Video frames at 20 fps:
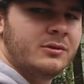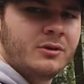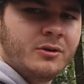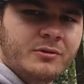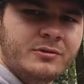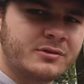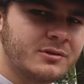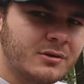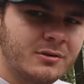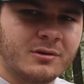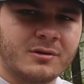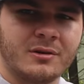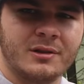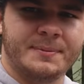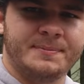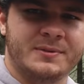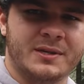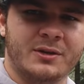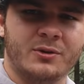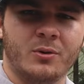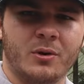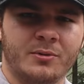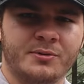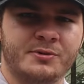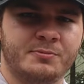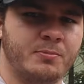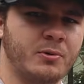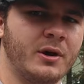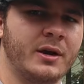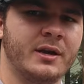You know those little clips that you always
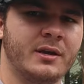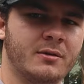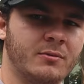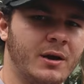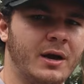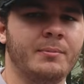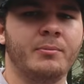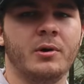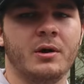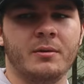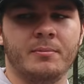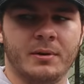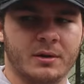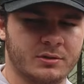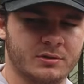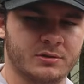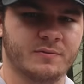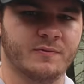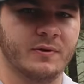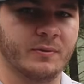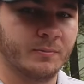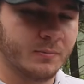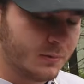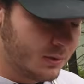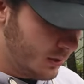break? Well, I bought a bunch of them.